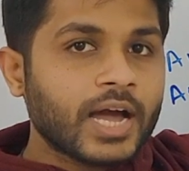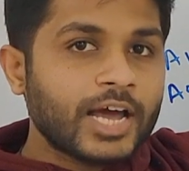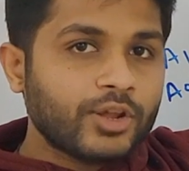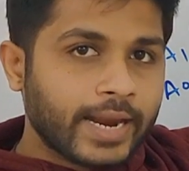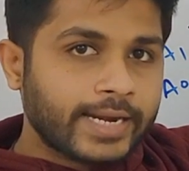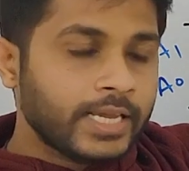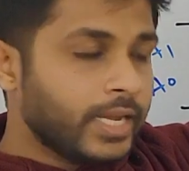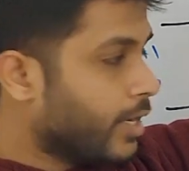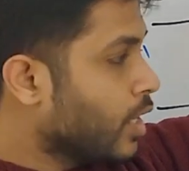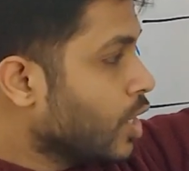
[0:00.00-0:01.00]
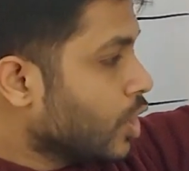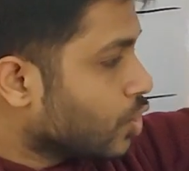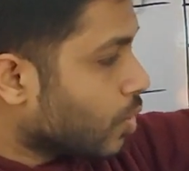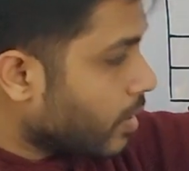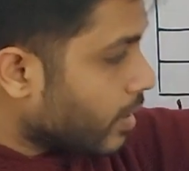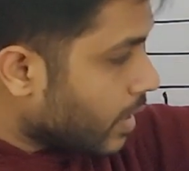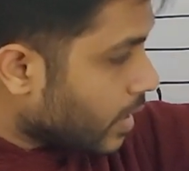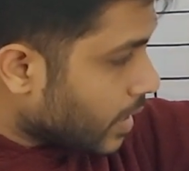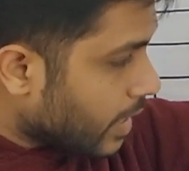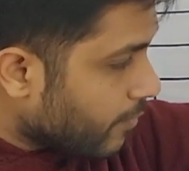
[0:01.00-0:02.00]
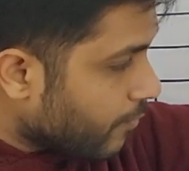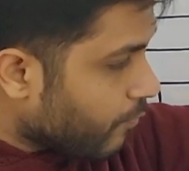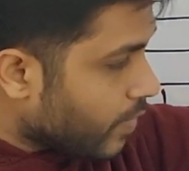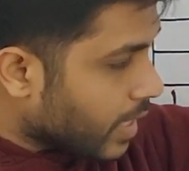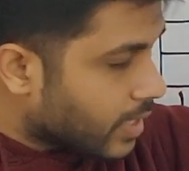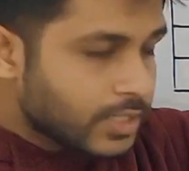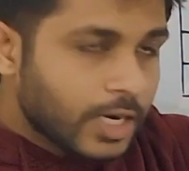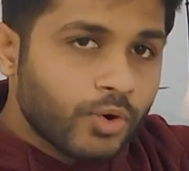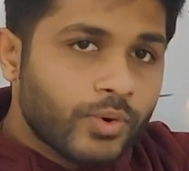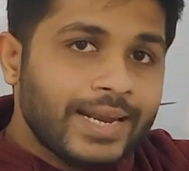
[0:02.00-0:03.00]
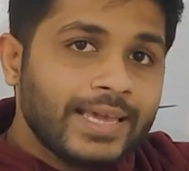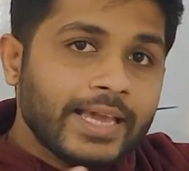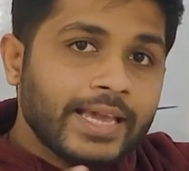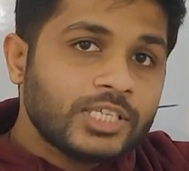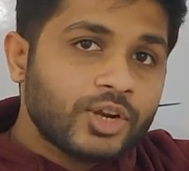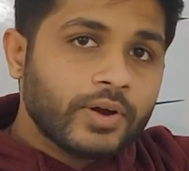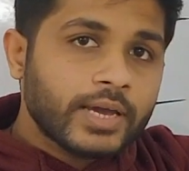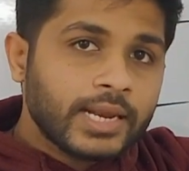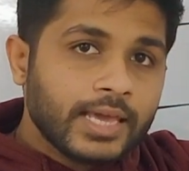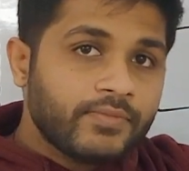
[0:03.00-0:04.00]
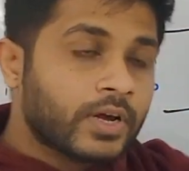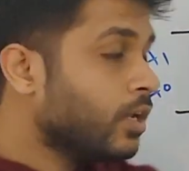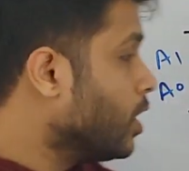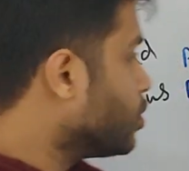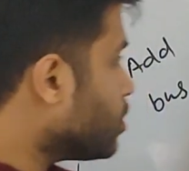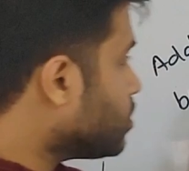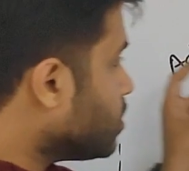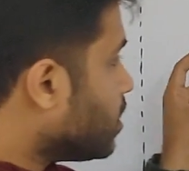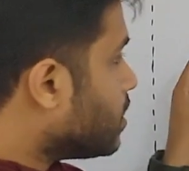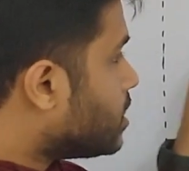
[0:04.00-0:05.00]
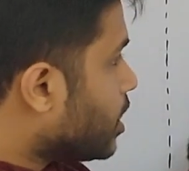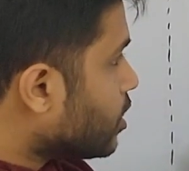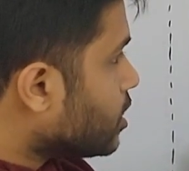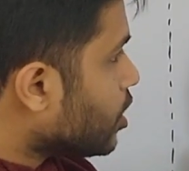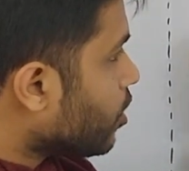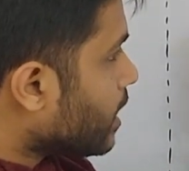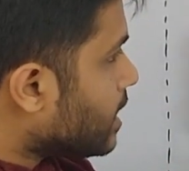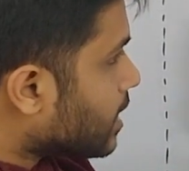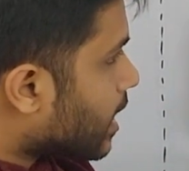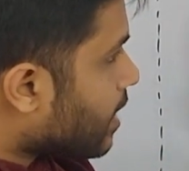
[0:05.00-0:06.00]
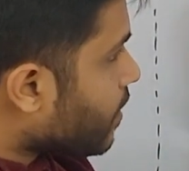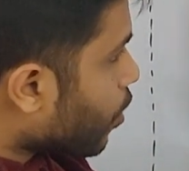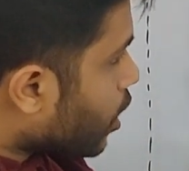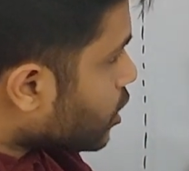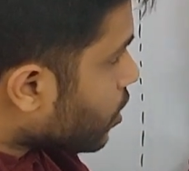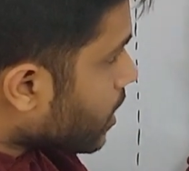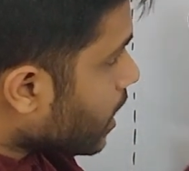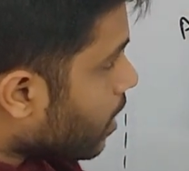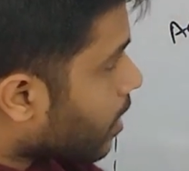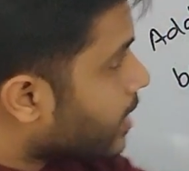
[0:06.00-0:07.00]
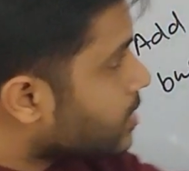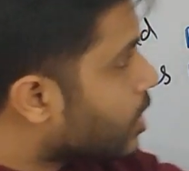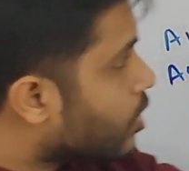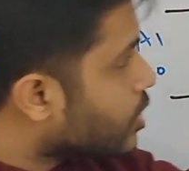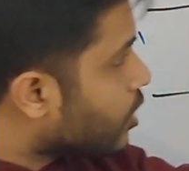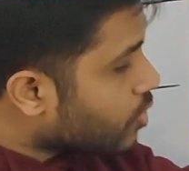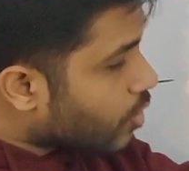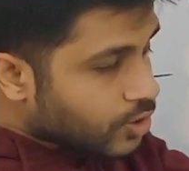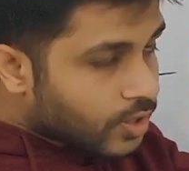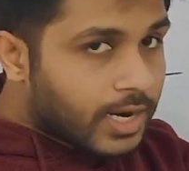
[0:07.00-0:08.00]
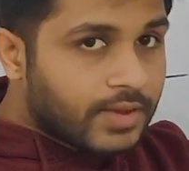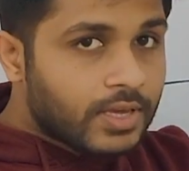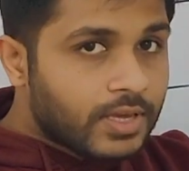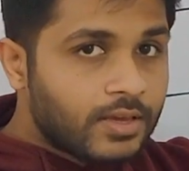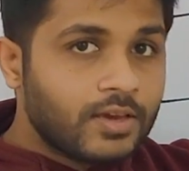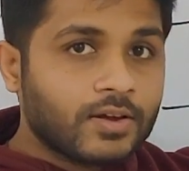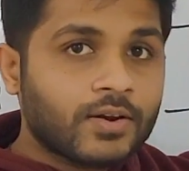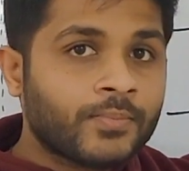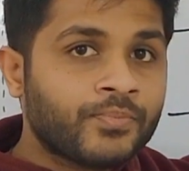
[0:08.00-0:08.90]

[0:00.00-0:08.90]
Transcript: Are you getting it? So if we consider only A0 and A1, so 00 is arriving also here and 00 is also arriving here,